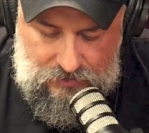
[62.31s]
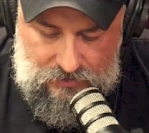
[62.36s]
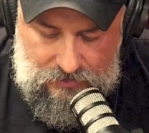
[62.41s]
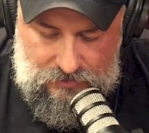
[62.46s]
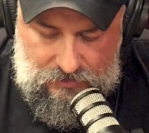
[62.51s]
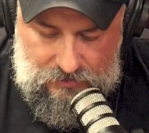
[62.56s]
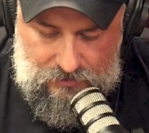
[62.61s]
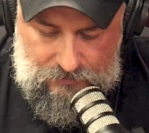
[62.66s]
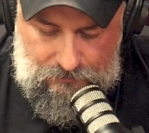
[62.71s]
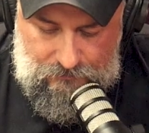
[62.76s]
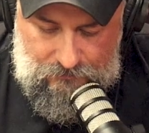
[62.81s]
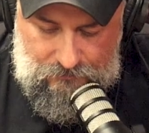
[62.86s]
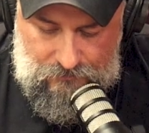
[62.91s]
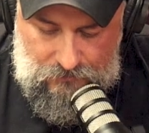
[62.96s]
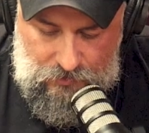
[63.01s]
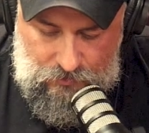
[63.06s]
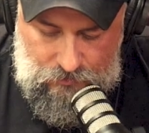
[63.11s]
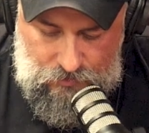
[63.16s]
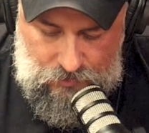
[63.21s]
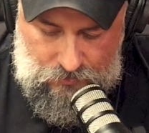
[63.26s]

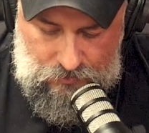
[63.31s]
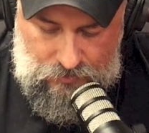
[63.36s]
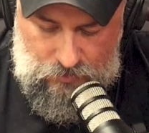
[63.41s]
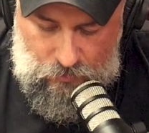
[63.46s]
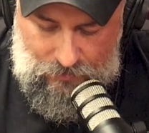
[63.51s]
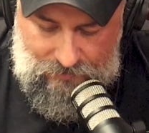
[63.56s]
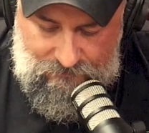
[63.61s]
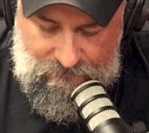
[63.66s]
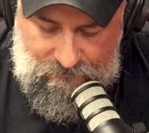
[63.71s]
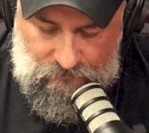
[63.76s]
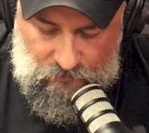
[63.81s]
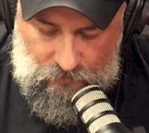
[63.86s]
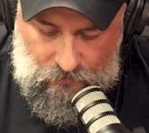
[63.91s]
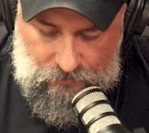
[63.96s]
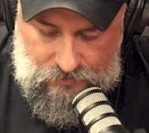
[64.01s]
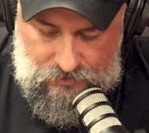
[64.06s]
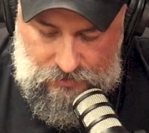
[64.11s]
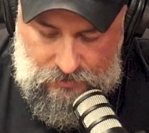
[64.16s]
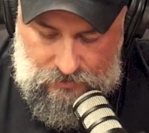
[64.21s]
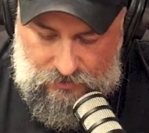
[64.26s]
June
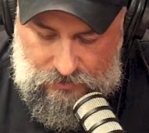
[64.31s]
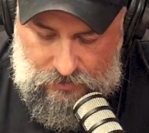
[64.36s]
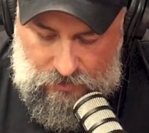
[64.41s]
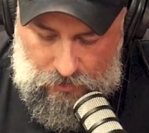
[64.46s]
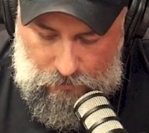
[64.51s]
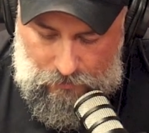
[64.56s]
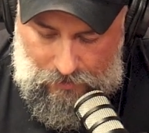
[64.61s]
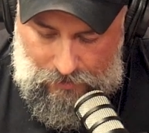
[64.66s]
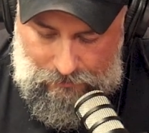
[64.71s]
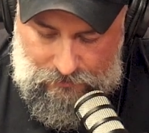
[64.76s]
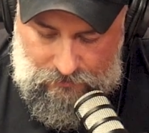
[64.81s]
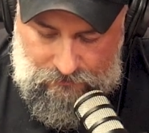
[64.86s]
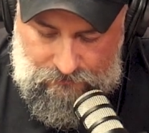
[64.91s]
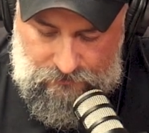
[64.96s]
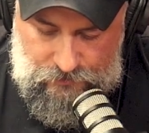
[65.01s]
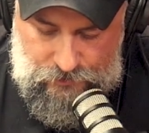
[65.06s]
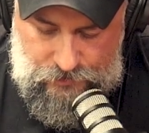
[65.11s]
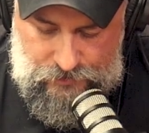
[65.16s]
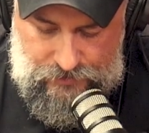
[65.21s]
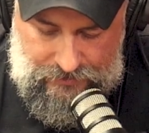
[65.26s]
21st, Culpeper,
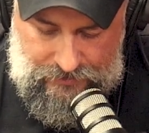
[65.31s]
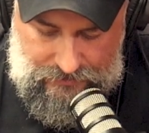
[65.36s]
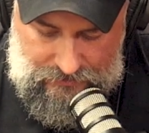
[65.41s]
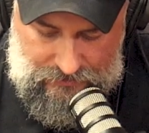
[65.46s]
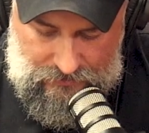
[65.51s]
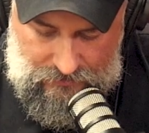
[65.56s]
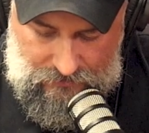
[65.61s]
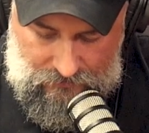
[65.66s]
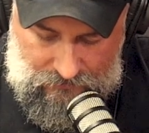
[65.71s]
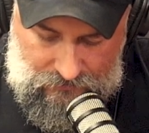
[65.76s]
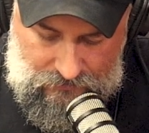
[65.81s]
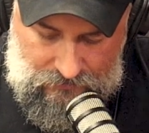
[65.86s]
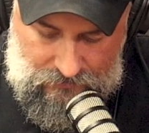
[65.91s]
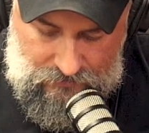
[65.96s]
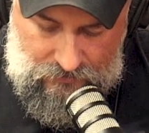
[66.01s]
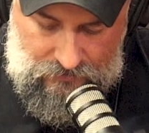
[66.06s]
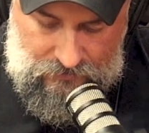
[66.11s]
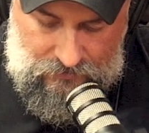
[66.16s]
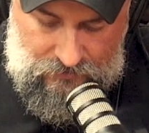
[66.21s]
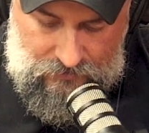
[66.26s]
Virginia,
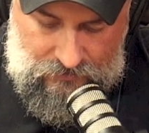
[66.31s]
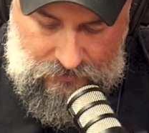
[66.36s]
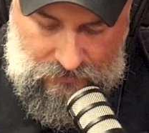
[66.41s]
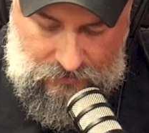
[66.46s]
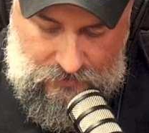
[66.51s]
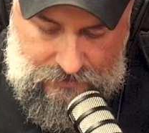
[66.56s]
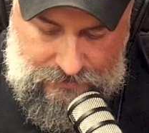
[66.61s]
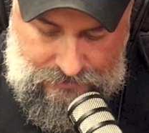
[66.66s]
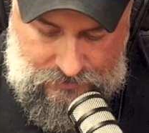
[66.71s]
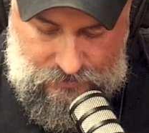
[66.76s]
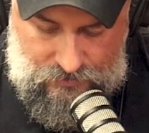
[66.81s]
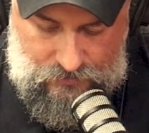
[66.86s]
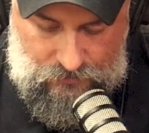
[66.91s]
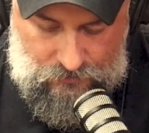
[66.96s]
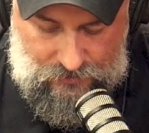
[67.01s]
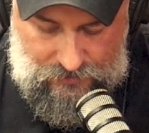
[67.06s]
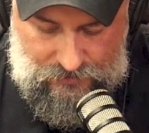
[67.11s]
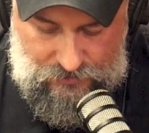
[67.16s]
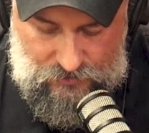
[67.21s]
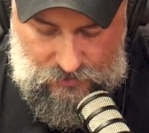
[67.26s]

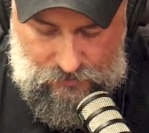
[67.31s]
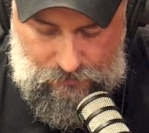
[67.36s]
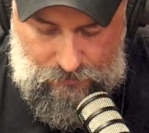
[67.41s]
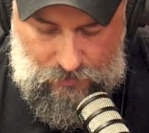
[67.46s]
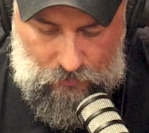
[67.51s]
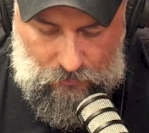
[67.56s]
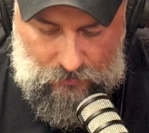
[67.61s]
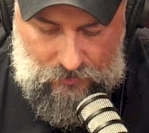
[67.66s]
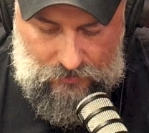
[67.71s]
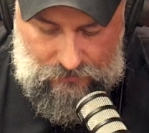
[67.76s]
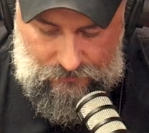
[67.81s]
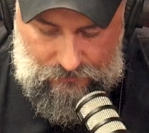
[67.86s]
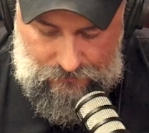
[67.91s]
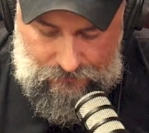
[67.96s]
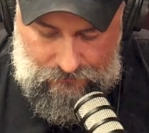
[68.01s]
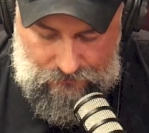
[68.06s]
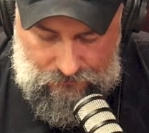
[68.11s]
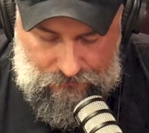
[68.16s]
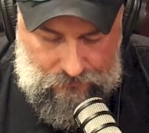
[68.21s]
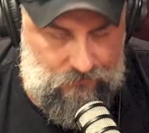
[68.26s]
Historic Smoke,
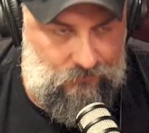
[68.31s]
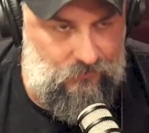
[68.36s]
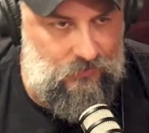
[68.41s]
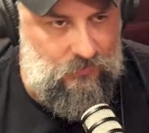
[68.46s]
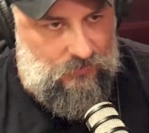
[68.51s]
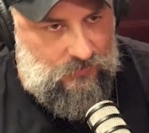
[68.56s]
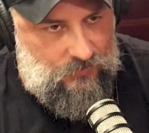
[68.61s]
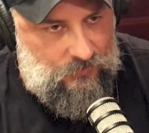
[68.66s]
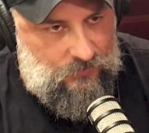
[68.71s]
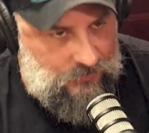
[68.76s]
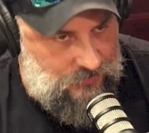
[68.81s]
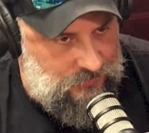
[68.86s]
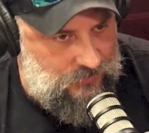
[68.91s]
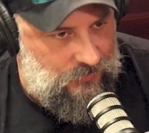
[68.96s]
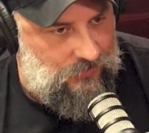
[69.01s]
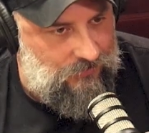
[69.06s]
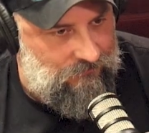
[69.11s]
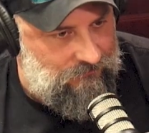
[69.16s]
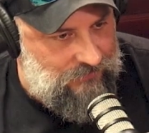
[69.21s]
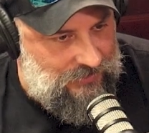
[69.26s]
doing a
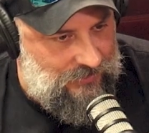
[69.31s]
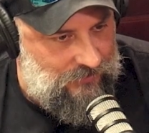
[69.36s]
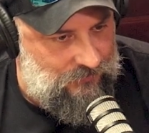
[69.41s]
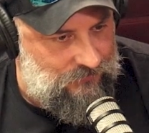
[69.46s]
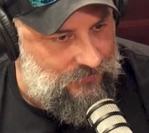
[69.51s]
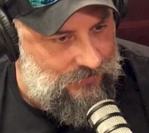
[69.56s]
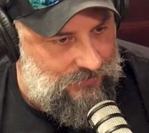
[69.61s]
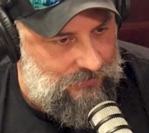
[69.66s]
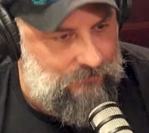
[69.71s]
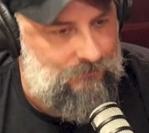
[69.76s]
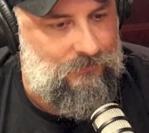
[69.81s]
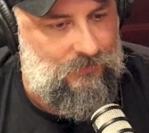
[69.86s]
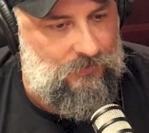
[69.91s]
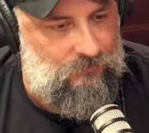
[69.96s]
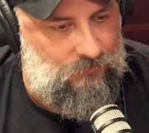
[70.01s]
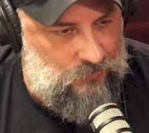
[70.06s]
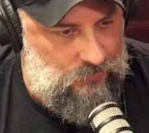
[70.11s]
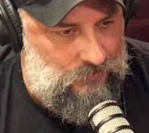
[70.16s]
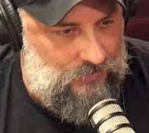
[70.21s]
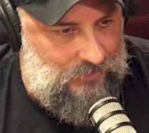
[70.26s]
cigar event out there.
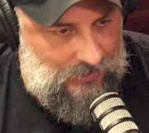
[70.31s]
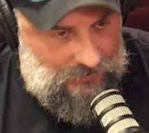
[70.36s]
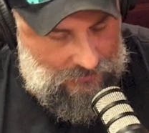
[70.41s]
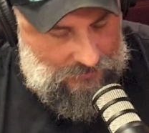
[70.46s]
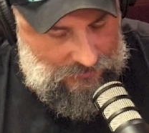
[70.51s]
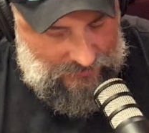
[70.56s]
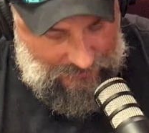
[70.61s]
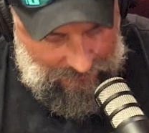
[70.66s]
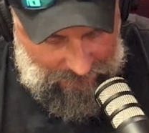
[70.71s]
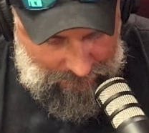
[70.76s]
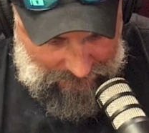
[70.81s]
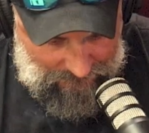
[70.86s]
If you're in the area,